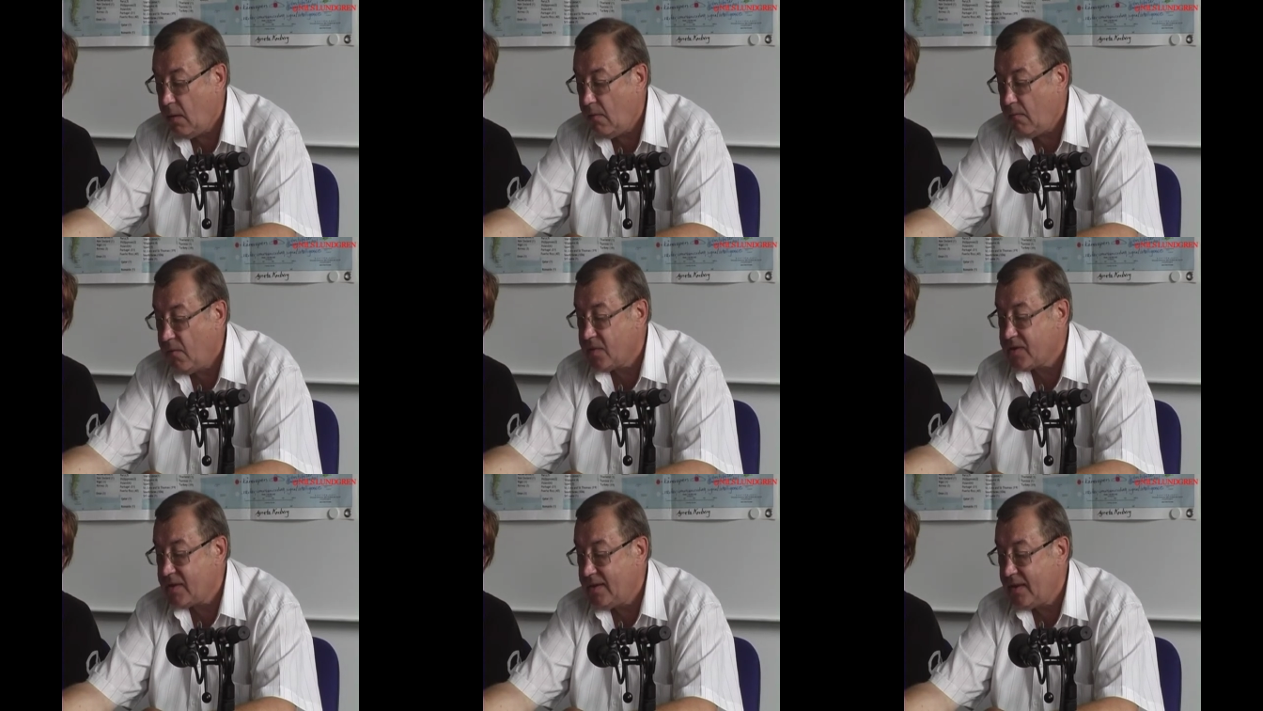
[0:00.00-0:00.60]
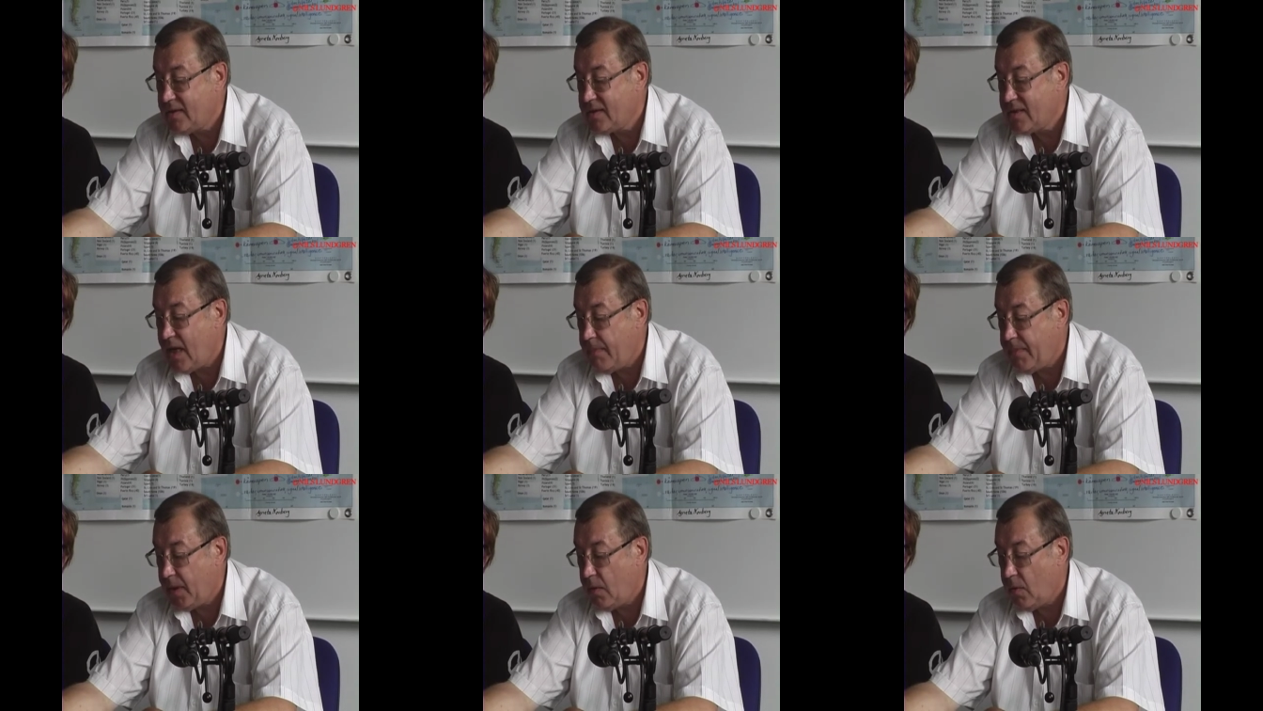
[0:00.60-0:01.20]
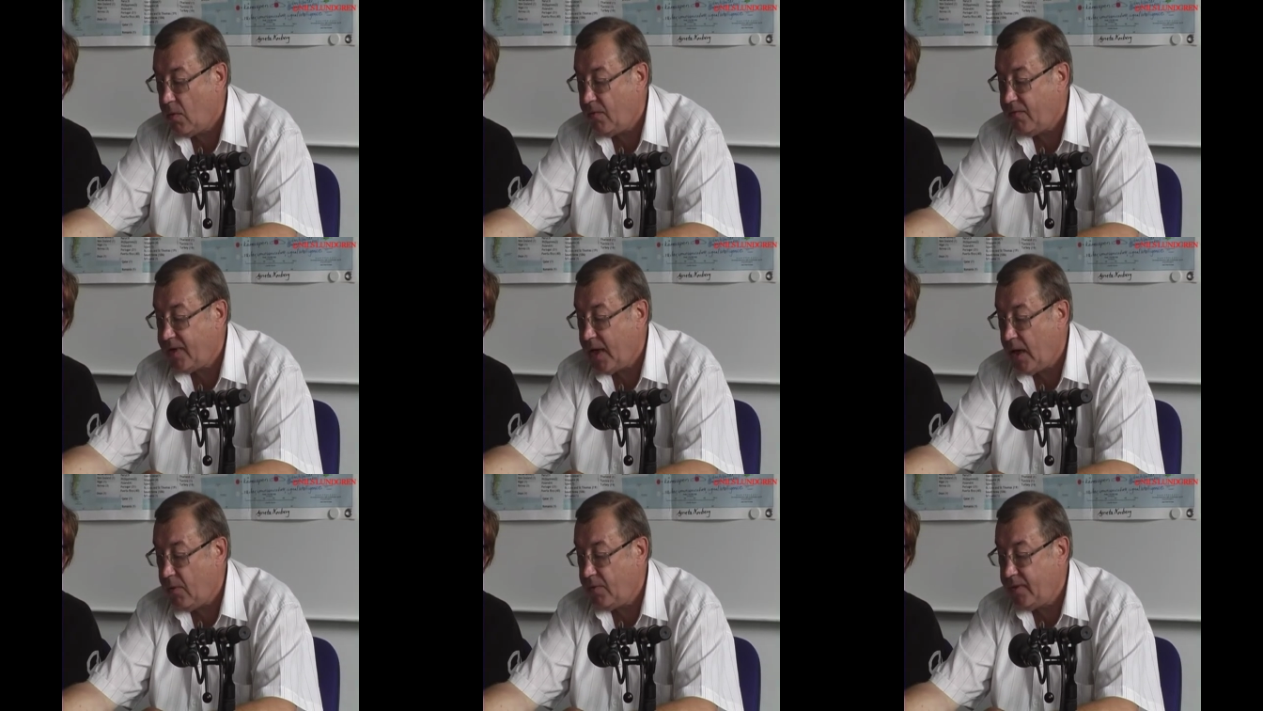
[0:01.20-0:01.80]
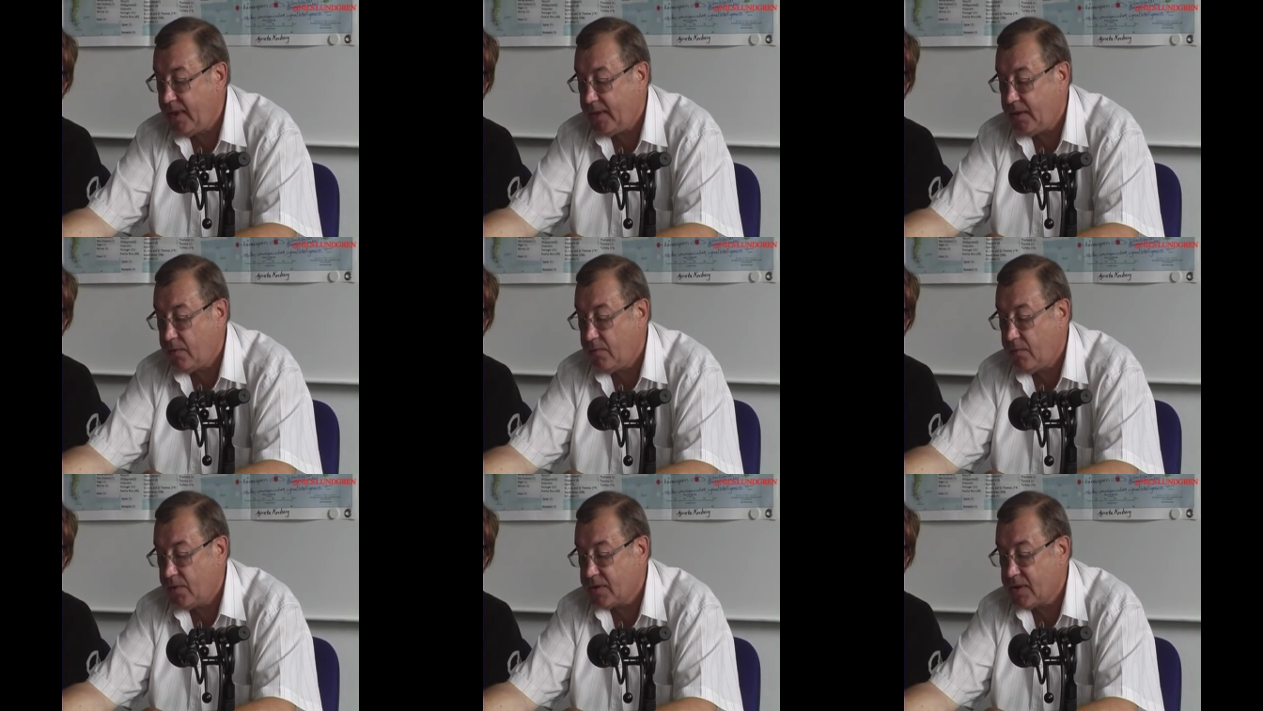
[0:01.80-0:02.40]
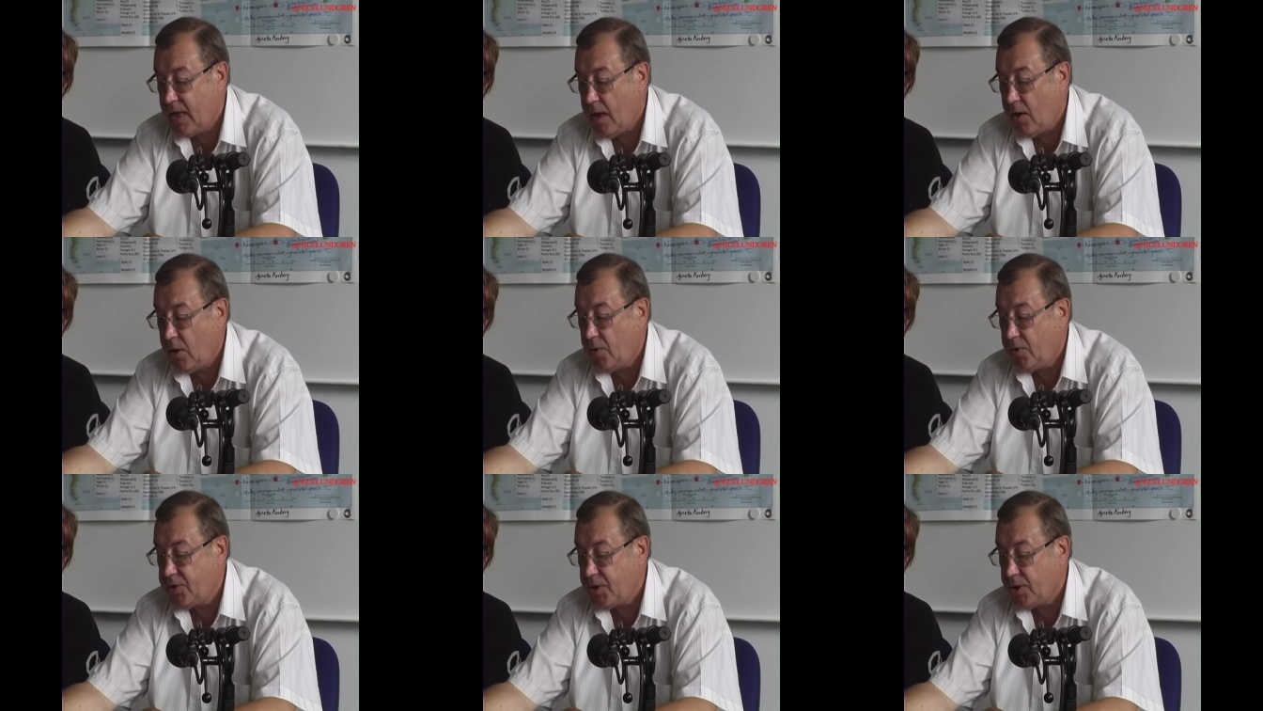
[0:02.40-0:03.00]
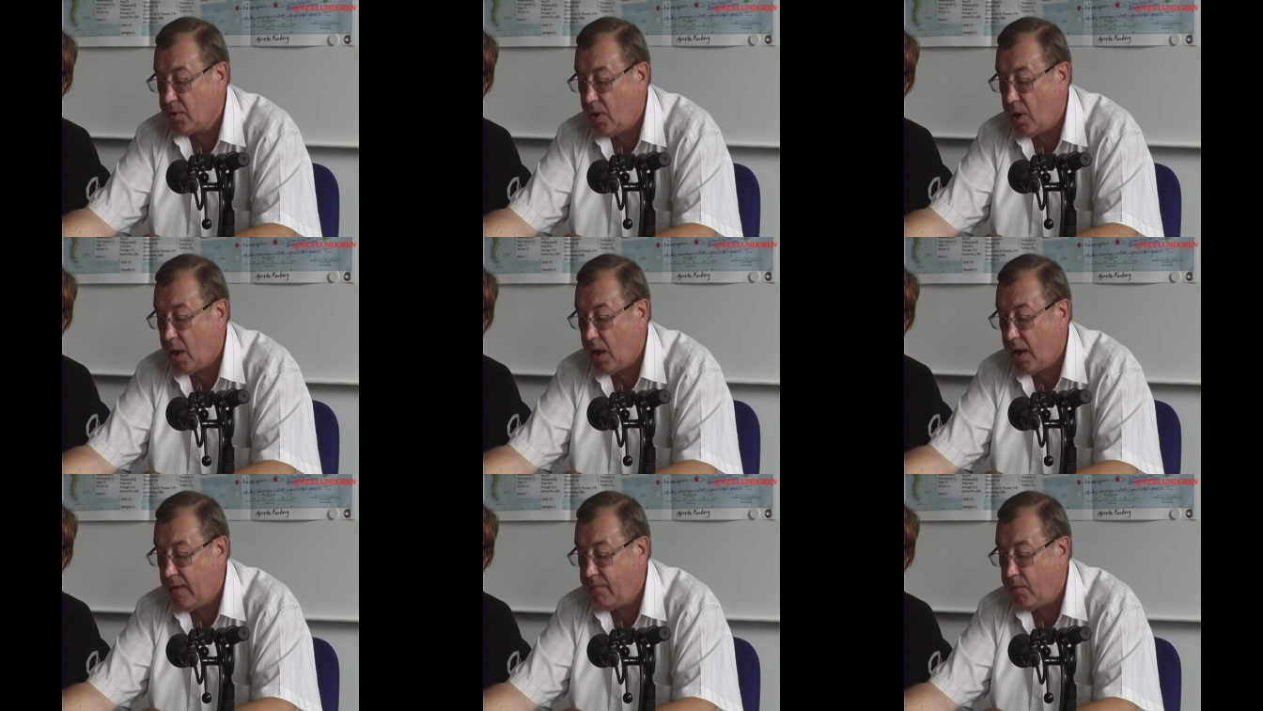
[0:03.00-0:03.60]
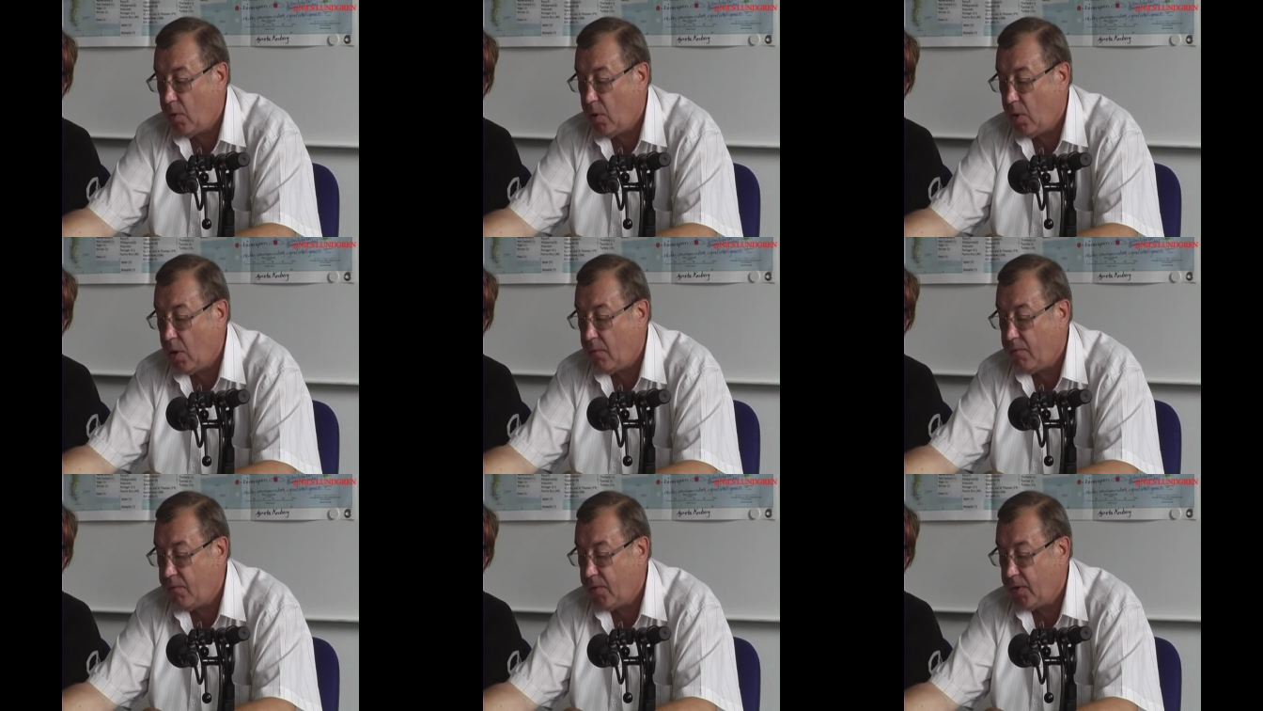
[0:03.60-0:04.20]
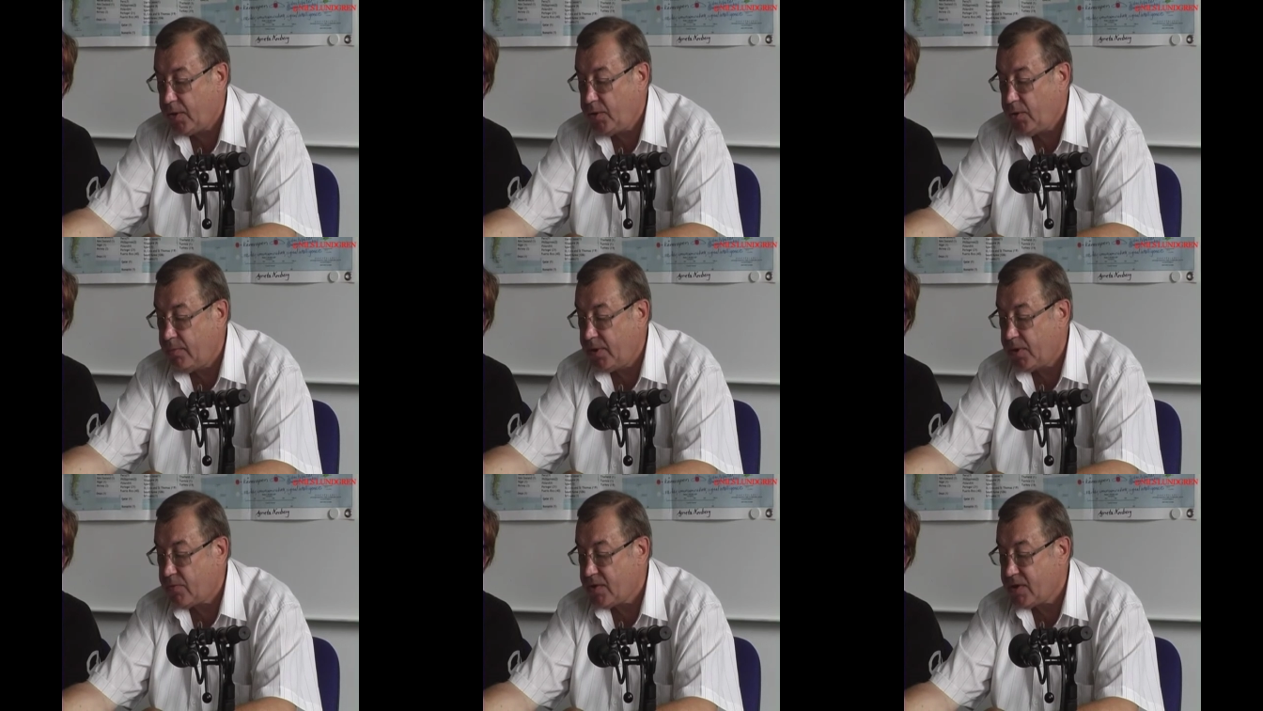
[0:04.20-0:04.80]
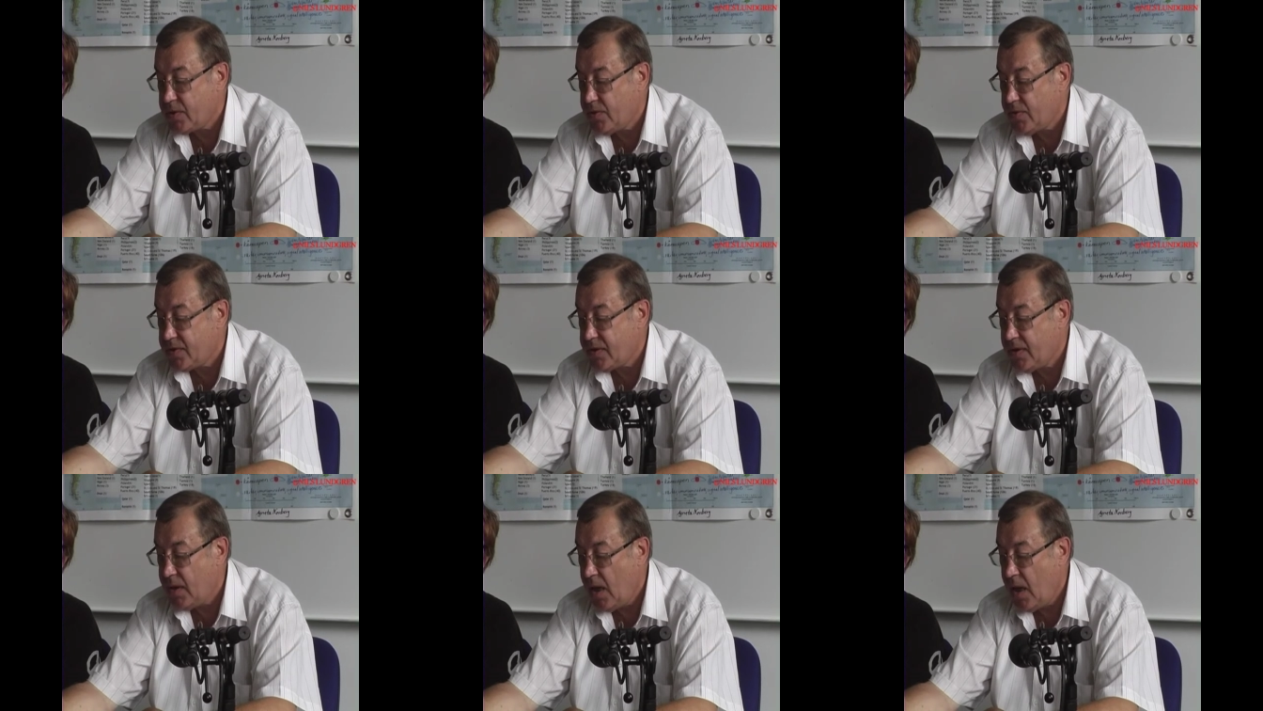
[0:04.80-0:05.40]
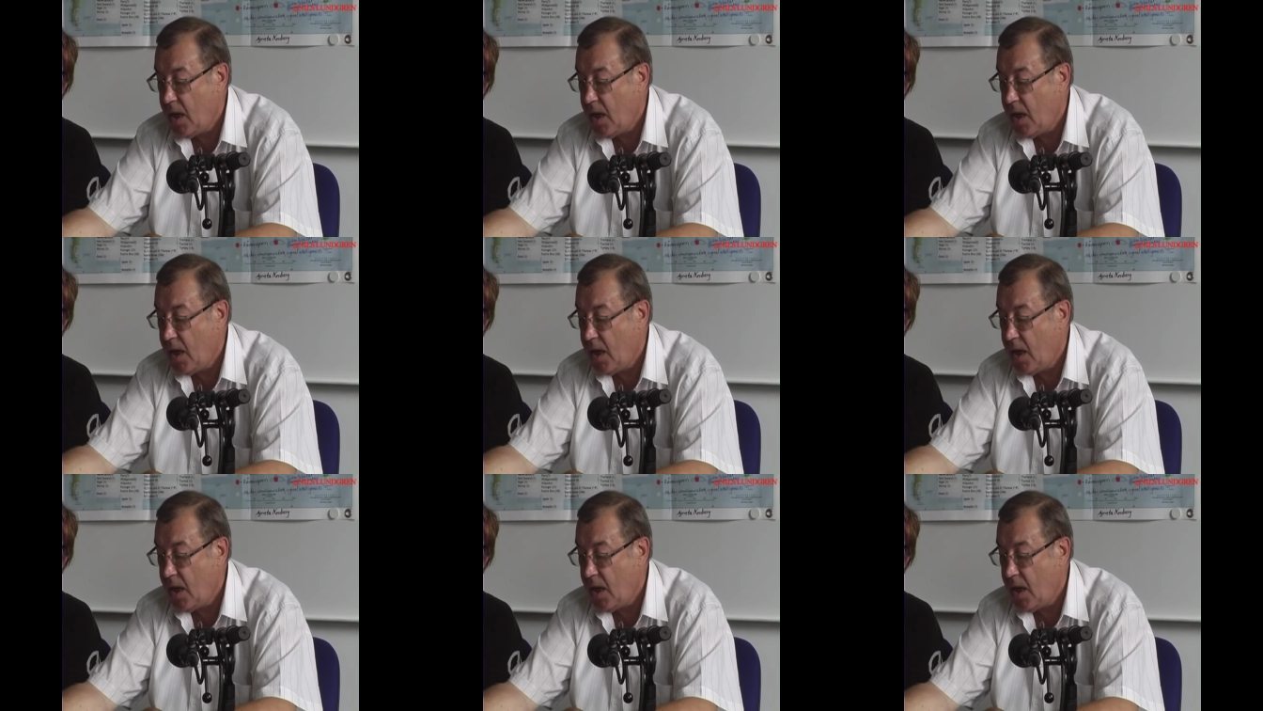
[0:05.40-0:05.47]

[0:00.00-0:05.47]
was an example of how NATO was launching a war for human resources,